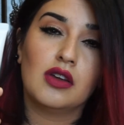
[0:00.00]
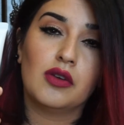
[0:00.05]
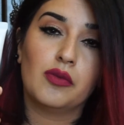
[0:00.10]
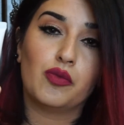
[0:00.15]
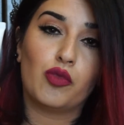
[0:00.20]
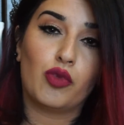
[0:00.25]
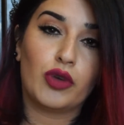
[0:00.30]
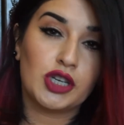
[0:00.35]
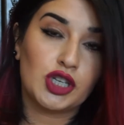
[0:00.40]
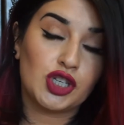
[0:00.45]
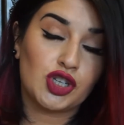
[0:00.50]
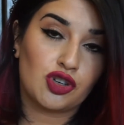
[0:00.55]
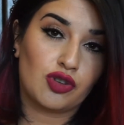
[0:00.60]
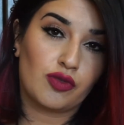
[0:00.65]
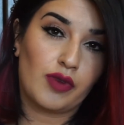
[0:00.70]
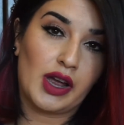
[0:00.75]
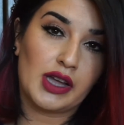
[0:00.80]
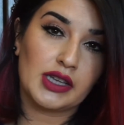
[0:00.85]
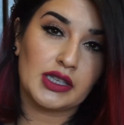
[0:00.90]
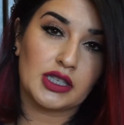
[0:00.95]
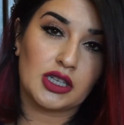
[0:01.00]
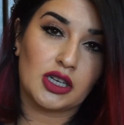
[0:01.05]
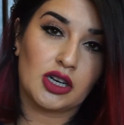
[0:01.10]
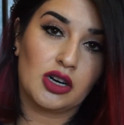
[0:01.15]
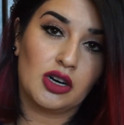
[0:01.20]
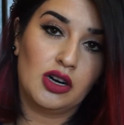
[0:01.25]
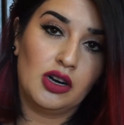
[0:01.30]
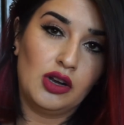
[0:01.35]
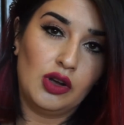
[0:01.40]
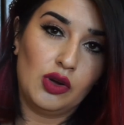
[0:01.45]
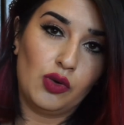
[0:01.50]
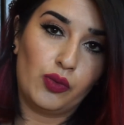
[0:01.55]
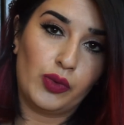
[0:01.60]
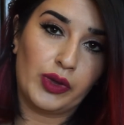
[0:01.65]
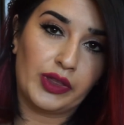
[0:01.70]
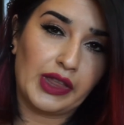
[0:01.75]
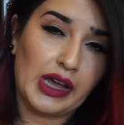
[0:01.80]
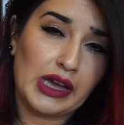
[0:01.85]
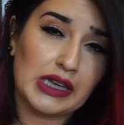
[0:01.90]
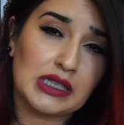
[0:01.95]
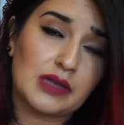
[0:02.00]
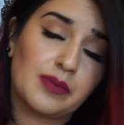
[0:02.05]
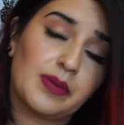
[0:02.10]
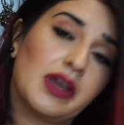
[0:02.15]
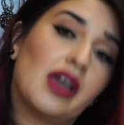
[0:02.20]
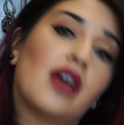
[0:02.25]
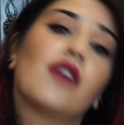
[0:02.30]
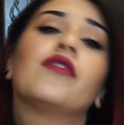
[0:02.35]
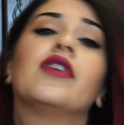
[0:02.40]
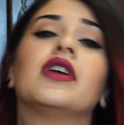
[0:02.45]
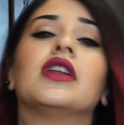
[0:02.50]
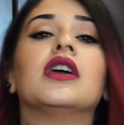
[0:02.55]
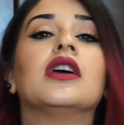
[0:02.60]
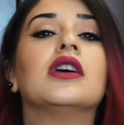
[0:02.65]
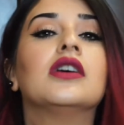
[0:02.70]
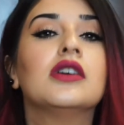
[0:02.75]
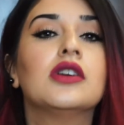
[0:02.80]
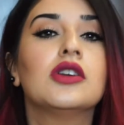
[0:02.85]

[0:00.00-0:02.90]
moisturizer with SPF in it.